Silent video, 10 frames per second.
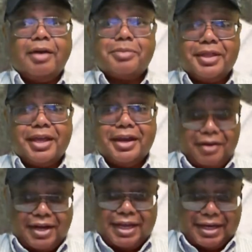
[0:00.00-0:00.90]
up
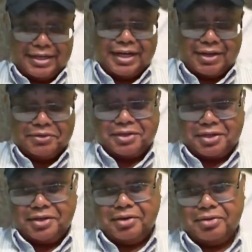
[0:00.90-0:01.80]
there, and
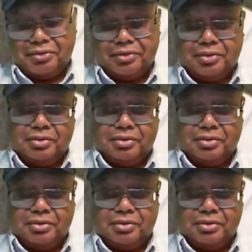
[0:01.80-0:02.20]
downstairs.